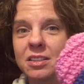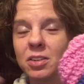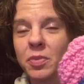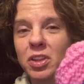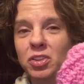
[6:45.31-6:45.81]

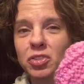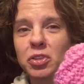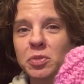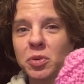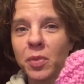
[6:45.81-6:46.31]
It'll be in the
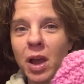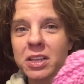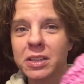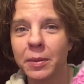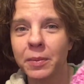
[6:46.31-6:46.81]
description
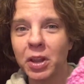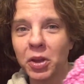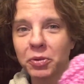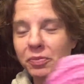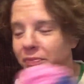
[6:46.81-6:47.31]
box below.